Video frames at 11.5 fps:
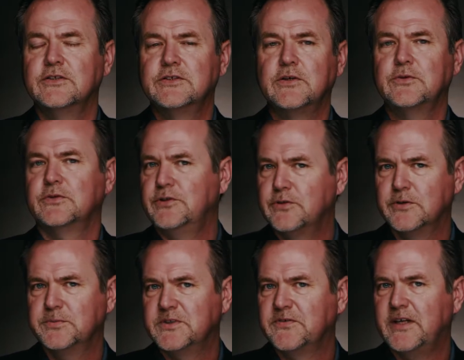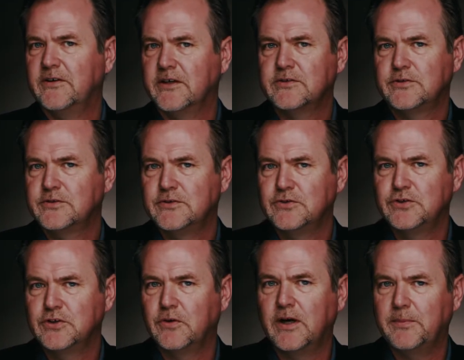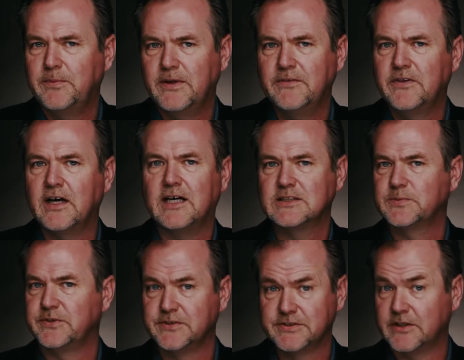So two groups of characters who show up in the Gospels